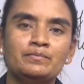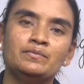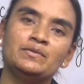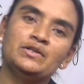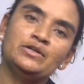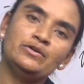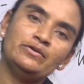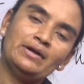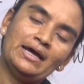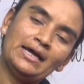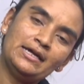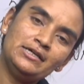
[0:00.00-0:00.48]

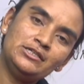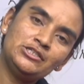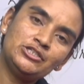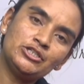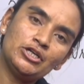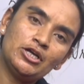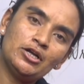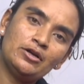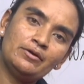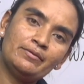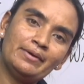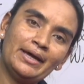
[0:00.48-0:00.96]
Right,
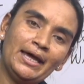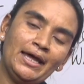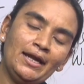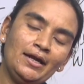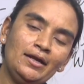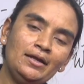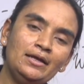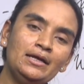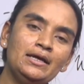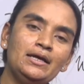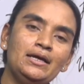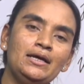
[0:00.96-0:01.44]
children?
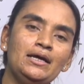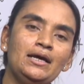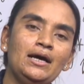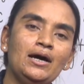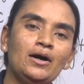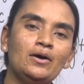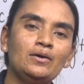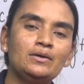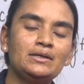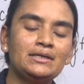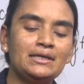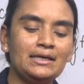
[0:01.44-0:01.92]

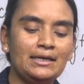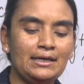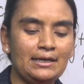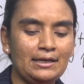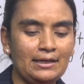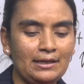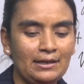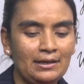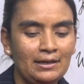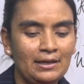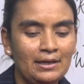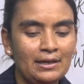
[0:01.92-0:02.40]

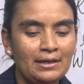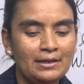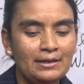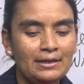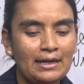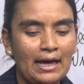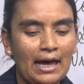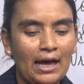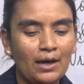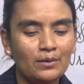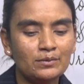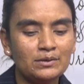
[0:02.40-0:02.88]
Okay.
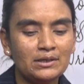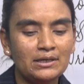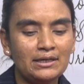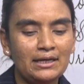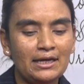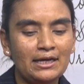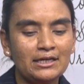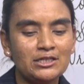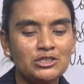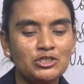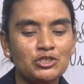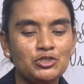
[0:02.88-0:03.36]
Now the
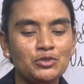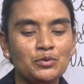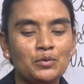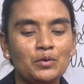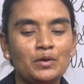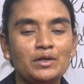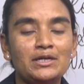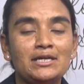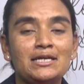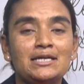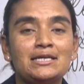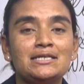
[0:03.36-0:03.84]
next
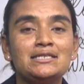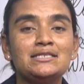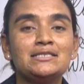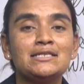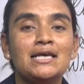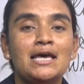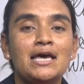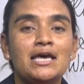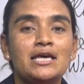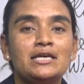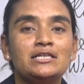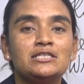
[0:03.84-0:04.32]
one is,
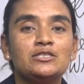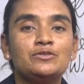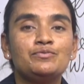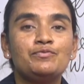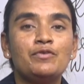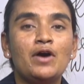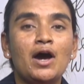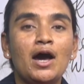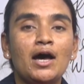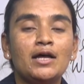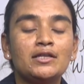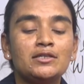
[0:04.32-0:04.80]
his
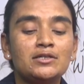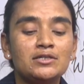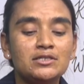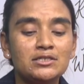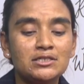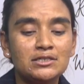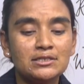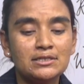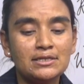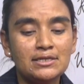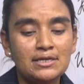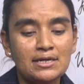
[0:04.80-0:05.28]

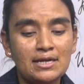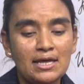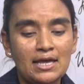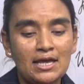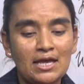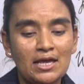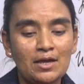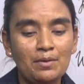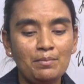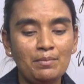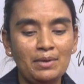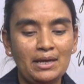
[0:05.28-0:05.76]
father's
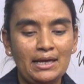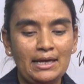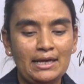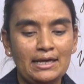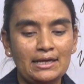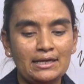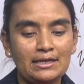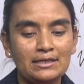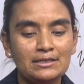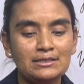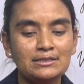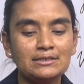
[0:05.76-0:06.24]
name
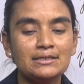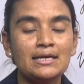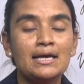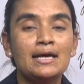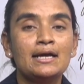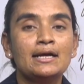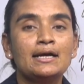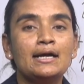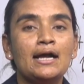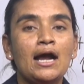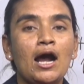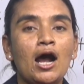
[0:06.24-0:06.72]
is
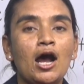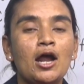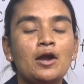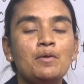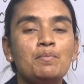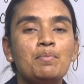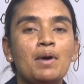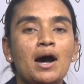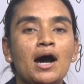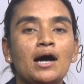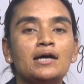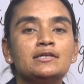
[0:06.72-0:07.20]

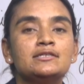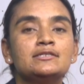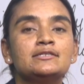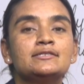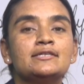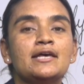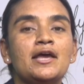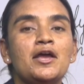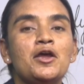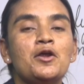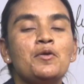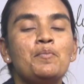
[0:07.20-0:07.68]
Karma
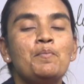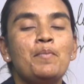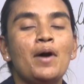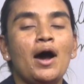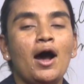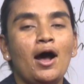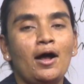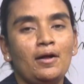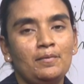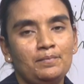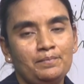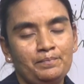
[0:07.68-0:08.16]

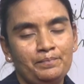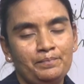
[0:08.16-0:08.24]
Sherpa.